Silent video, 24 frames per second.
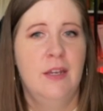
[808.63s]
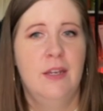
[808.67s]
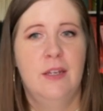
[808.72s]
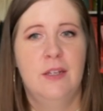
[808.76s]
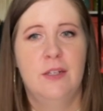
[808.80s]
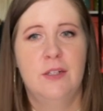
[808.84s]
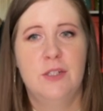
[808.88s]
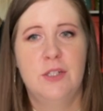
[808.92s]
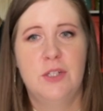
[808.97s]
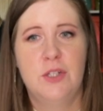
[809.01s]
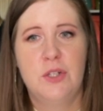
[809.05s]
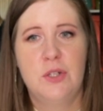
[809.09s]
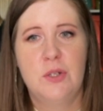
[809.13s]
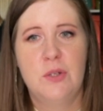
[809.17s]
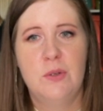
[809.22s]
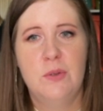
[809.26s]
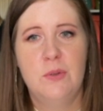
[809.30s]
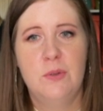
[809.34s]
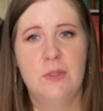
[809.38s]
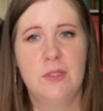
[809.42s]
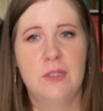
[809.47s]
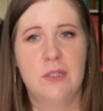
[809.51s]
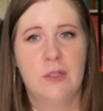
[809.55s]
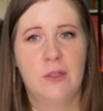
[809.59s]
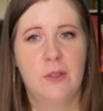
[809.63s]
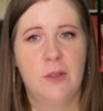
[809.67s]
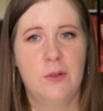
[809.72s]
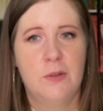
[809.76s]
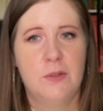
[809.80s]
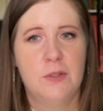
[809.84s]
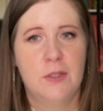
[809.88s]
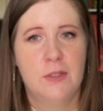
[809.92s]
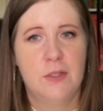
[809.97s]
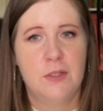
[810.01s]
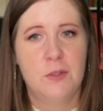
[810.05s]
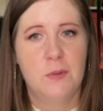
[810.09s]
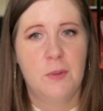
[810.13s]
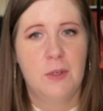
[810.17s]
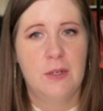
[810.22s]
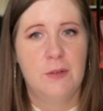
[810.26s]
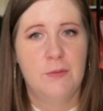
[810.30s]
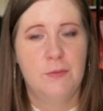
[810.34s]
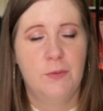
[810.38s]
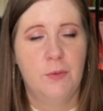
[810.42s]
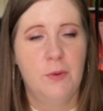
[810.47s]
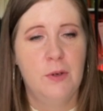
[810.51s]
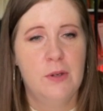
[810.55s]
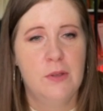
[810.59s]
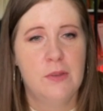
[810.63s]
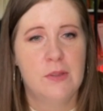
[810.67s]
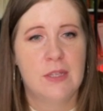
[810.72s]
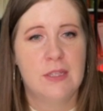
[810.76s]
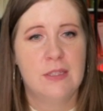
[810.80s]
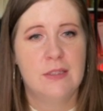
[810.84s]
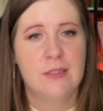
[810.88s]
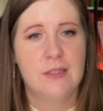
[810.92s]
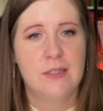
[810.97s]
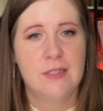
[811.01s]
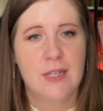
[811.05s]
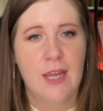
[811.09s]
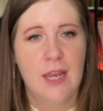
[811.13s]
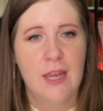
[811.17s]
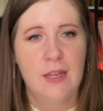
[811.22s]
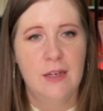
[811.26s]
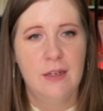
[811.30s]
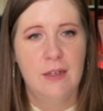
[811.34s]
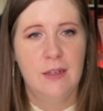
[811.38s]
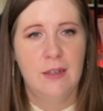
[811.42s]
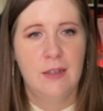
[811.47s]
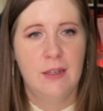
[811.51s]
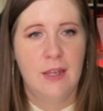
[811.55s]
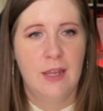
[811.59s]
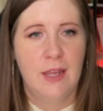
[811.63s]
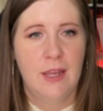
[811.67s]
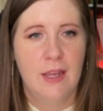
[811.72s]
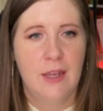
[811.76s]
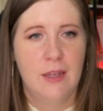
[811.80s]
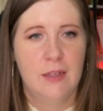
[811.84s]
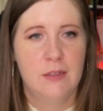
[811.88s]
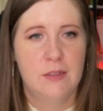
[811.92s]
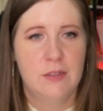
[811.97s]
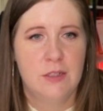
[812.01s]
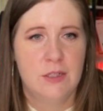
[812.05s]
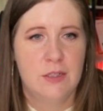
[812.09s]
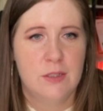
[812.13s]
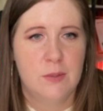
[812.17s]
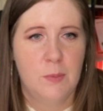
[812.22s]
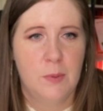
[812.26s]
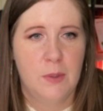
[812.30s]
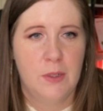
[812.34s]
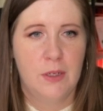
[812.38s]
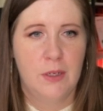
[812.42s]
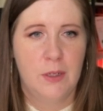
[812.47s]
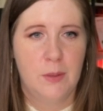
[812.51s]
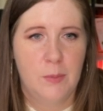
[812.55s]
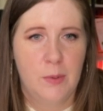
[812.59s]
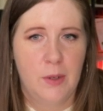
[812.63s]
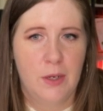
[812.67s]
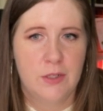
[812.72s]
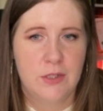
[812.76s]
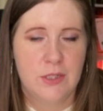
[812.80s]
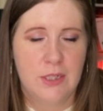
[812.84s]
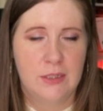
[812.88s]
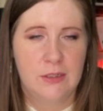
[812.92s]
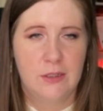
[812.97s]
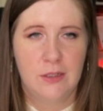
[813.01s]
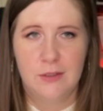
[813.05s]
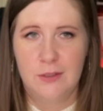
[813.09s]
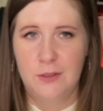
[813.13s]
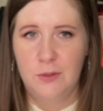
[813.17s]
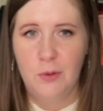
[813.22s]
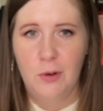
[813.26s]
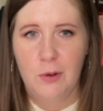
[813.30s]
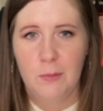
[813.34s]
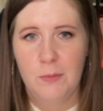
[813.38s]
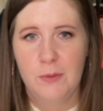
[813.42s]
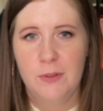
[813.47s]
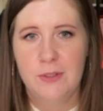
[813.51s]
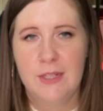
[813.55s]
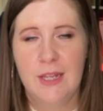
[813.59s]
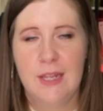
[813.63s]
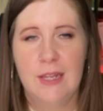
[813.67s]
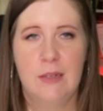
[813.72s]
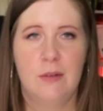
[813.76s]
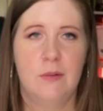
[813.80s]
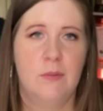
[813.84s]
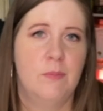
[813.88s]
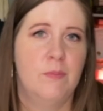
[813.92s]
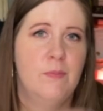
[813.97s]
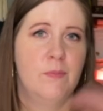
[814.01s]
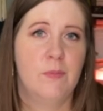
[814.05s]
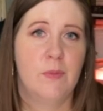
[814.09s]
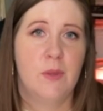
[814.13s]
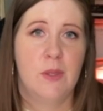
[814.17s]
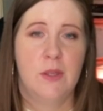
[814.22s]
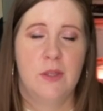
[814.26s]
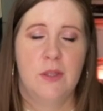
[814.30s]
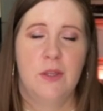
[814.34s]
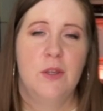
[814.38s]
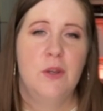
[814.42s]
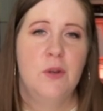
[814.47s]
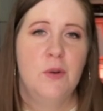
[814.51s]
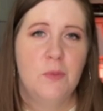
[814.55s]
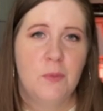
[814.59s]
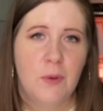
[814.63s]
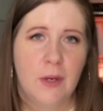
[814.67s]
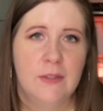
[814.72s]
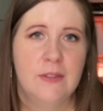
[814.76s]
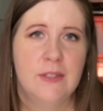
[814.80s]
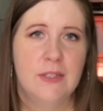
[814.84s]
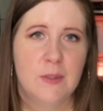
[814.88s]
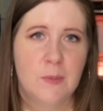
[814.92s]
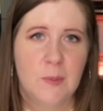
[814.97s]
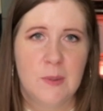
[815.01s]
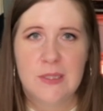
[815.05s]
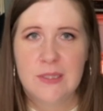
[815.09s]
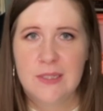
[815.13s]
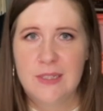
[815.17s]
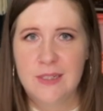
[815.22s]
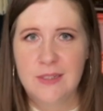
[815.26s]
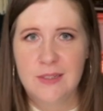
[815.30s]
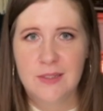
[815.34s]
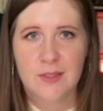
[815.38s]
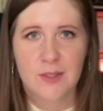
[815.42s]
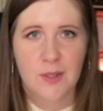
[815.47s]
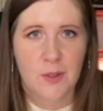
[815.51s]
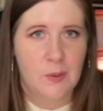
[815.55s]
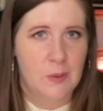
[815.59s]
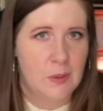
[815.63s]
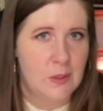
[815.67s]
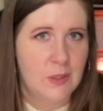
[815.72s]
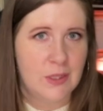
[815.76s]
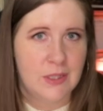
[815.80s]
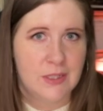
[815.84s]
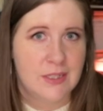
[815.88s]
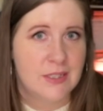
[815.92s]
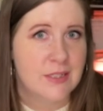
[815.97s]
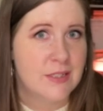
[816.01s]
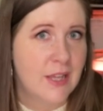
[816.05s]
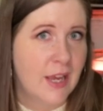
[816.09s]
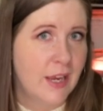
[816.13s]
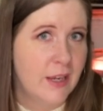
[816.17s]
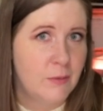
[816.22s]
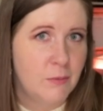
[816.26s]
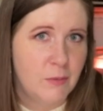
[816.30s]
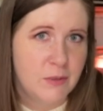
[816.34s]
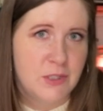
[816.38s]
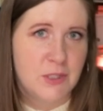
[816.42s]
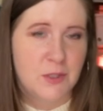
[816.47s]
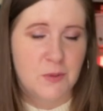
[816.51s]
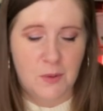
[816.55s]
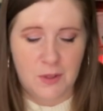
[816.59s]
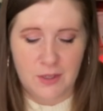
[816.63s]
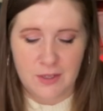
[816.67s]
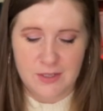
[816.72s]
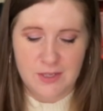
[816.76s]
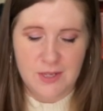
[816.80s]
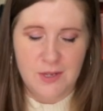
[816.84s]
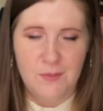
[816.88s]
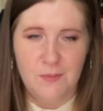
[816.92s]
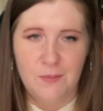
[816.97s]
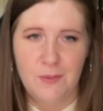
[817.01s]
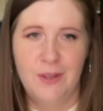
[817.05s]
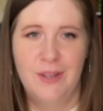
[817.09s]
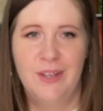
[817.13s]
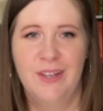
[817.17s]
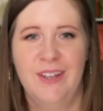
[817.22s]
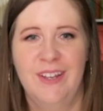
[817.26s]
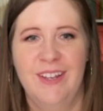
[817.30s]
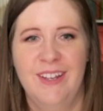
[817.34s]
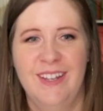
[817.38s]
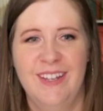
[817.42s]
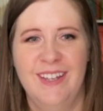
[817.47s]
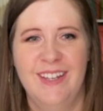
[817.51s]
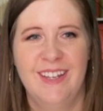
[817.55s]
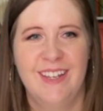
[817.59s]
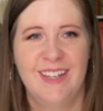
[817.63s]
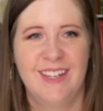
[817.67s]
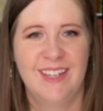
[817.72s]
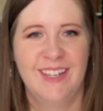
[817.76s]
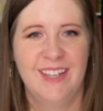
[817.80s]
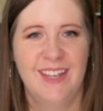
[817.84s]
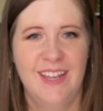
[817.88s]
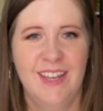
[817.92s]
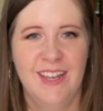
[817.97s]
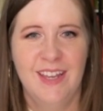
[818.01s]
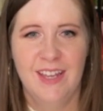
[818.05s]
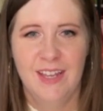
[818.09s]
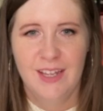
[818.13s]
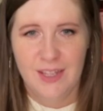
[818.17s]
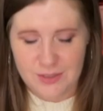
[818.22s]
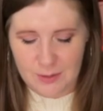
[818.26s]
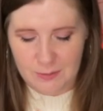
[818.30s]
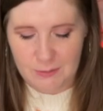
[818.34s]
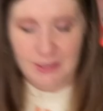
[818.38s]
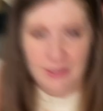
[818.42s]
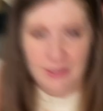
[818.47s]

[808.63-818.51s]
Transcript: choose to close on the 24th instead and just put your project on the normal date. You run this business, so you can decide what you want to do. So I'm gonna make